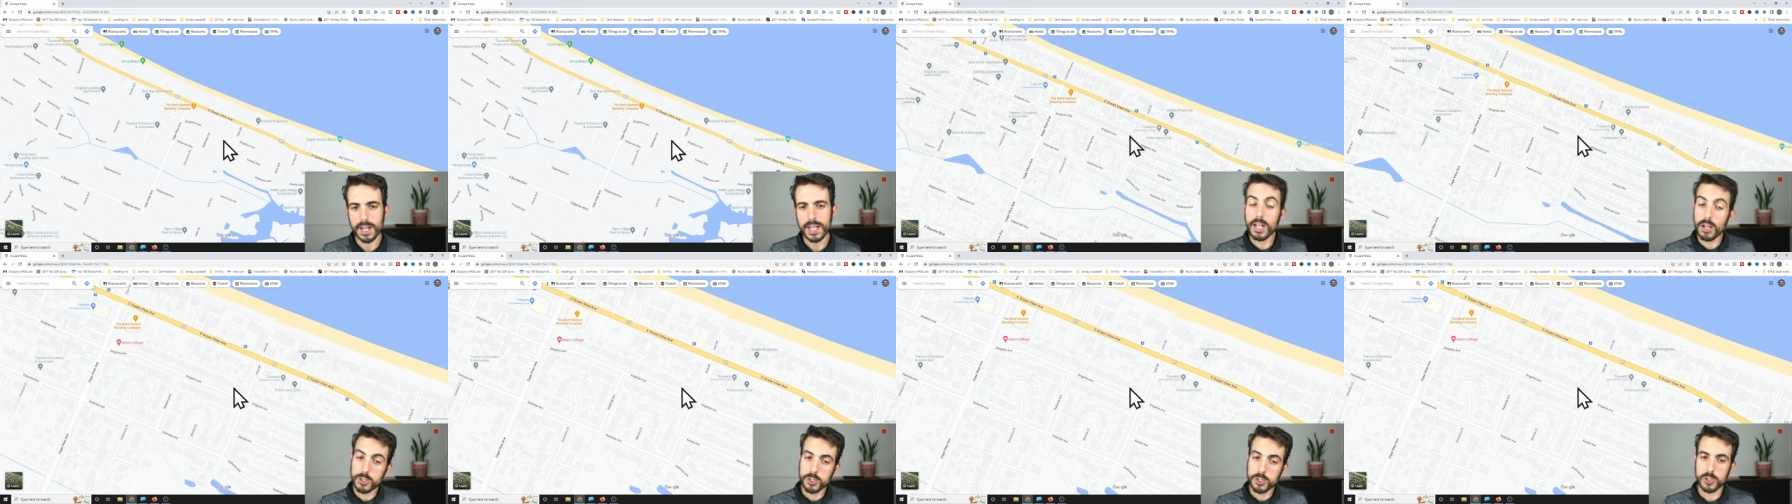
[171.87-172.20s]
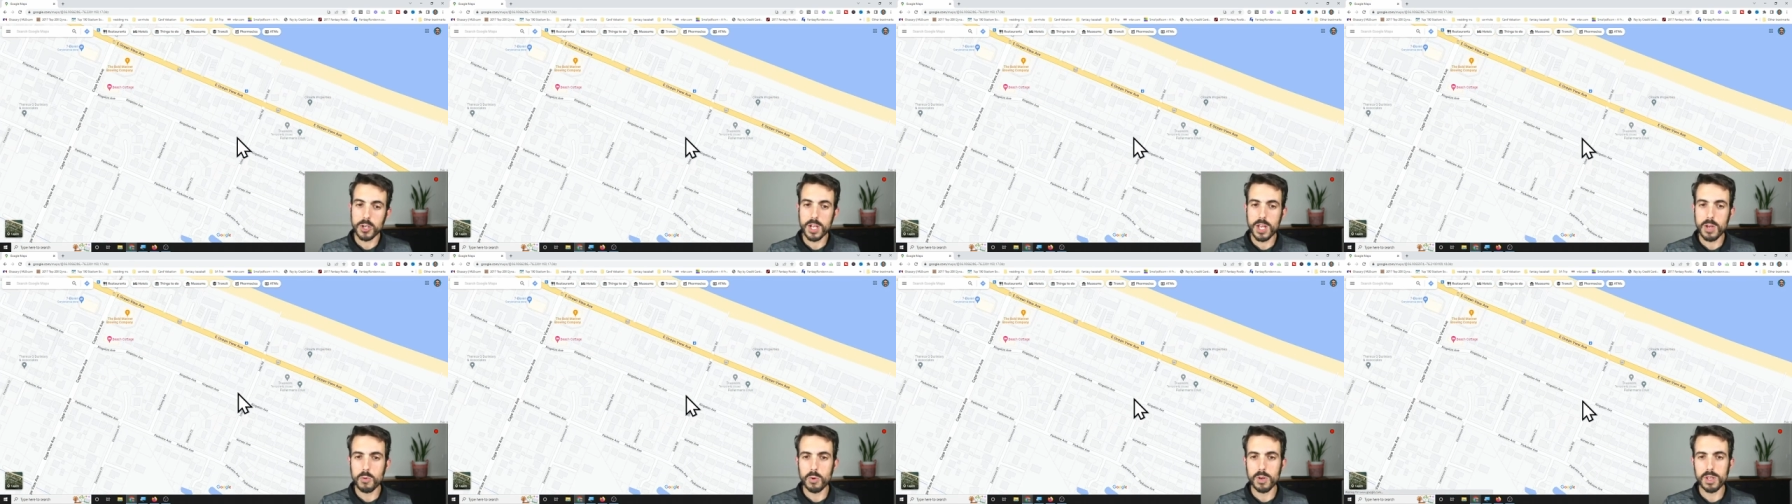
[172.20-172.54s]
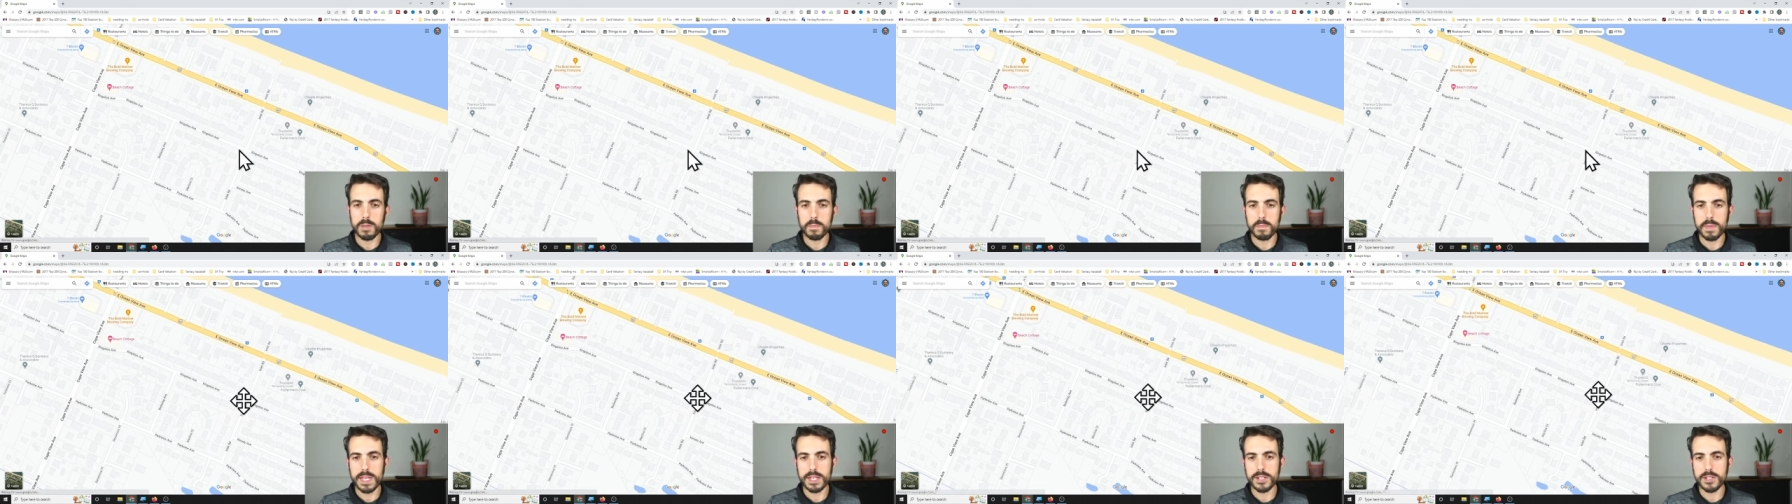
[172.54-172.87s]
And I'll show you where
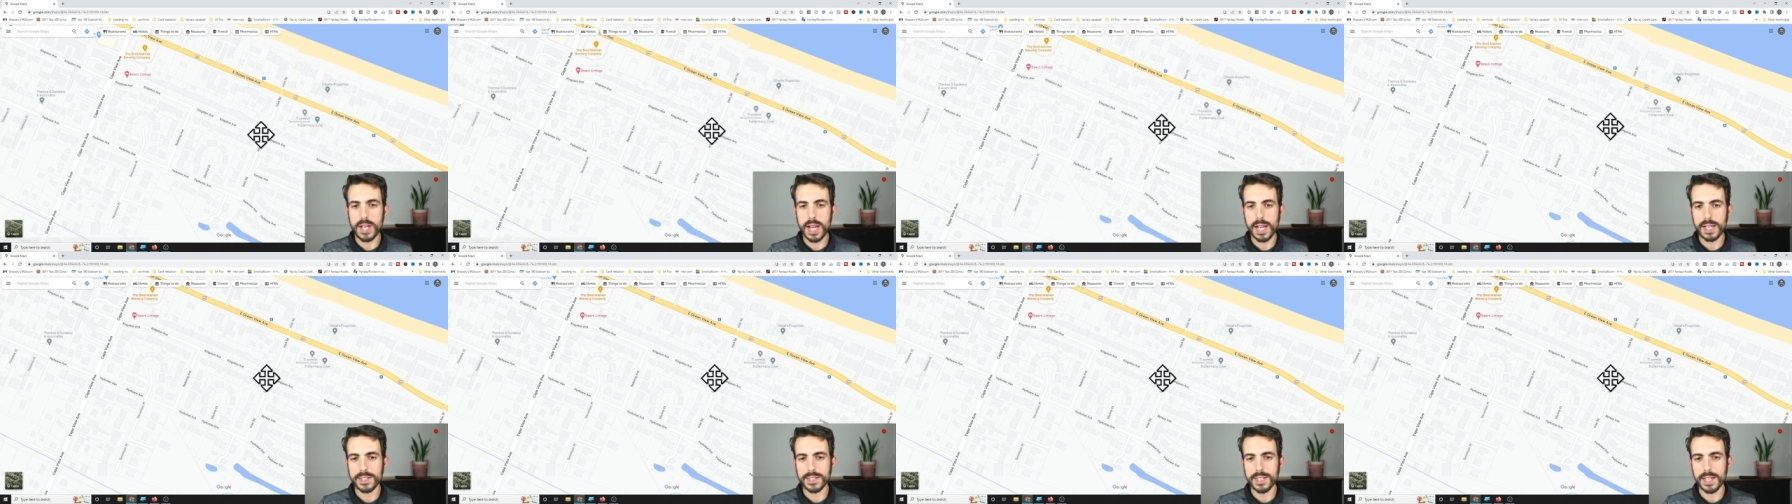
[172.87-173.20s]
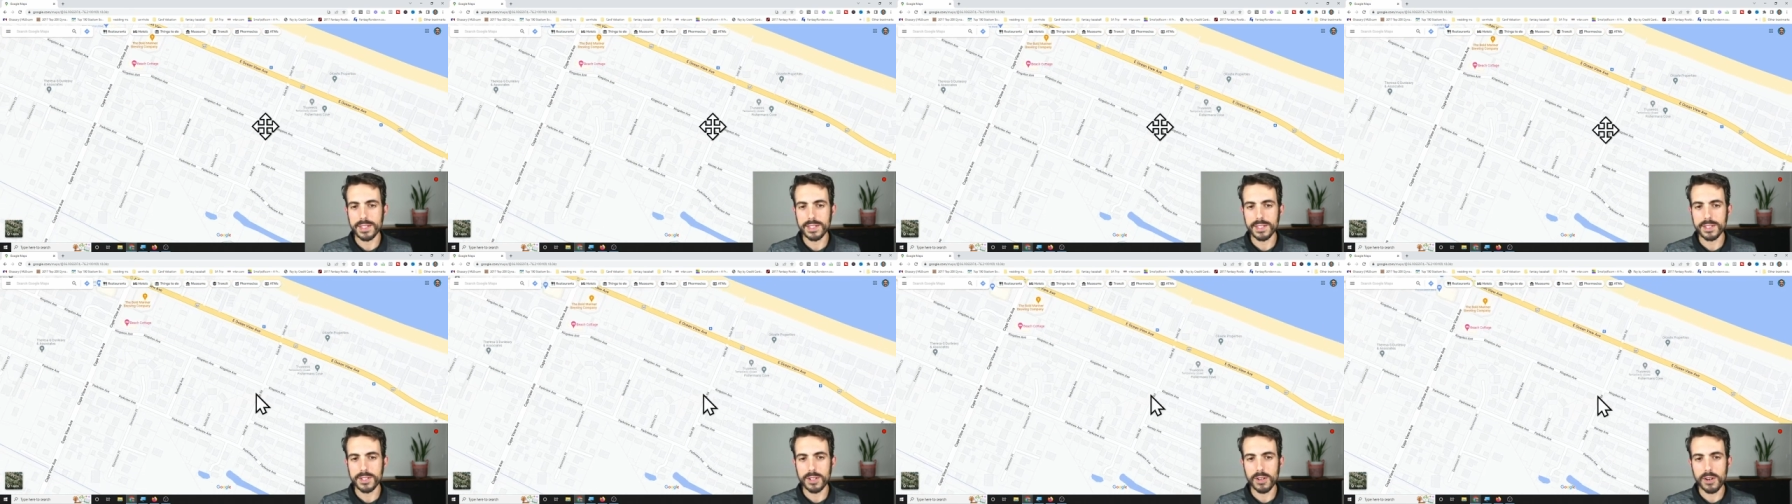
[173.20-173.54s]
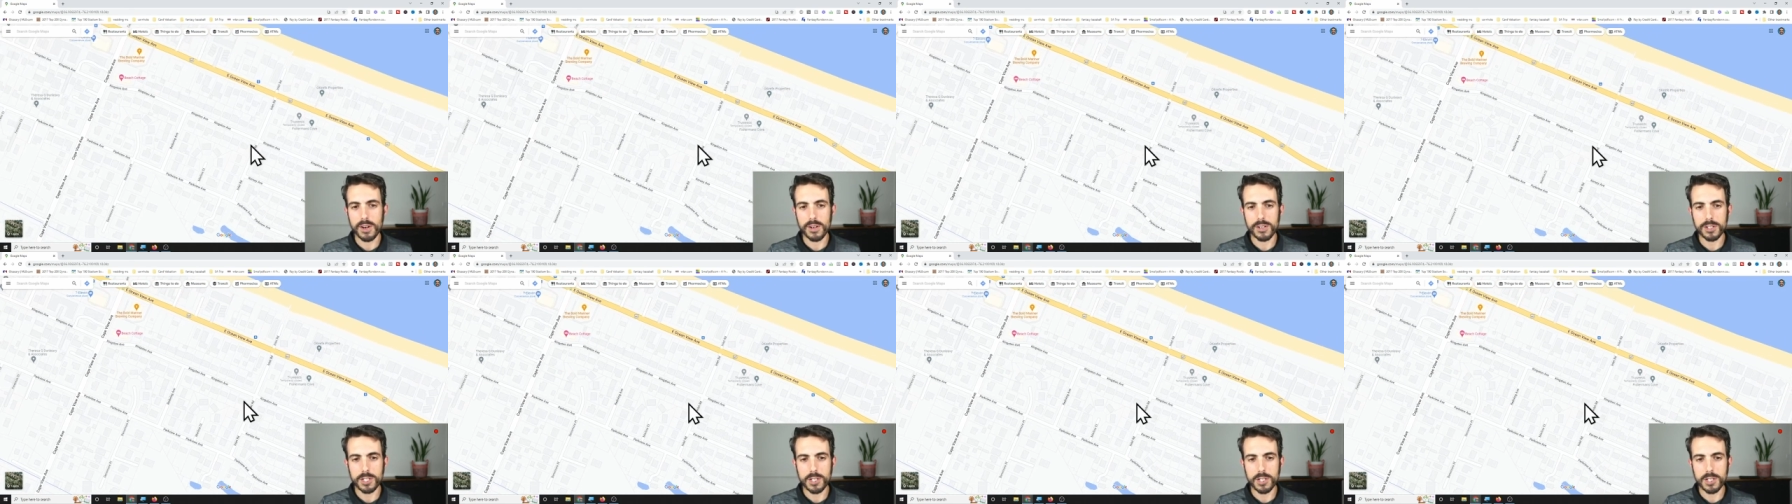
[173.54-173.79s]
the beach accesses are.